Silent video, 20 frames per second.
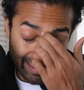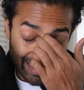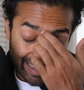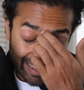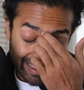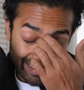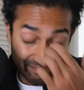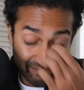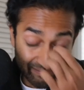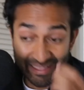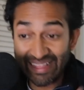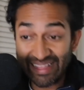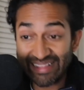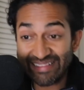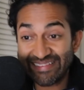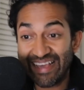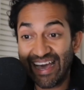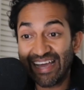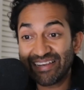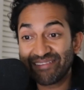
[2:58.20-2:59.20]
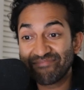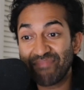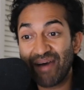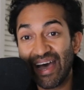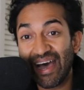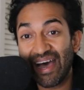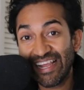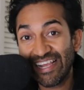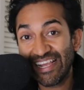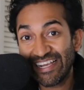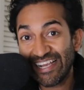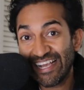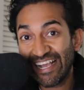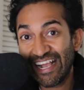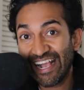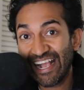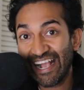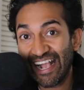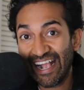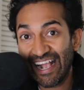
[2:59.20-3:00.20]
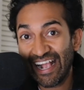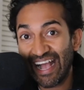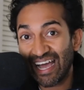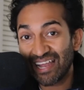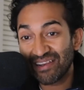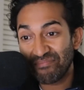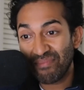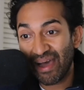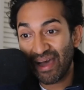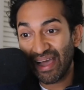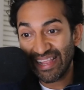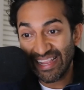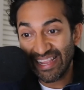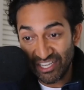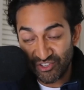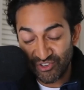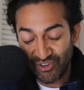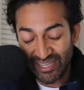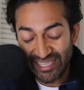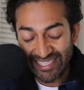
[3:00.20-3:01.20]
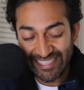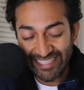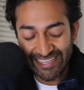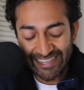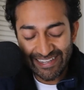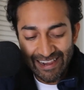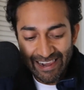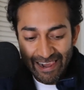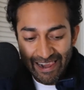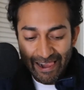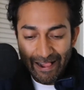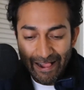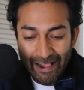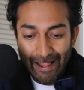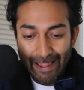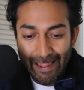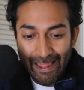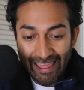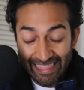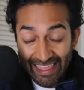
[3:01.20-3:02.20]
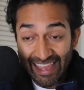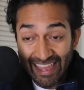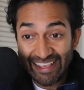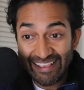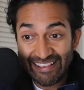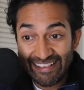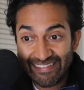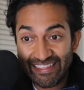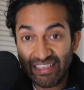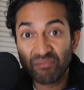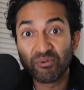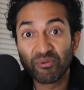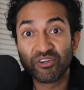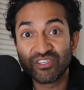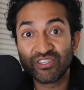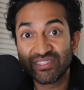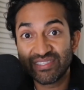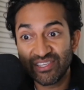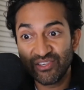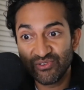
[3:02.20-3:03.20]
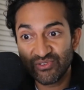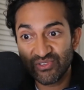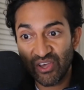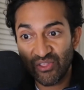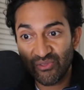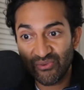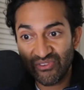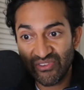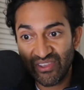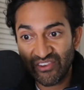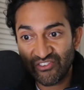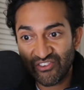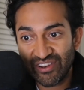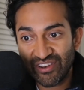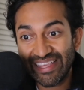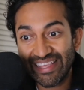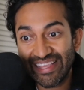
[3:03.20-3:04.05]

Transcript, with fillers: something that's gotten my gotten my interest, and that is the emergency use authorization, the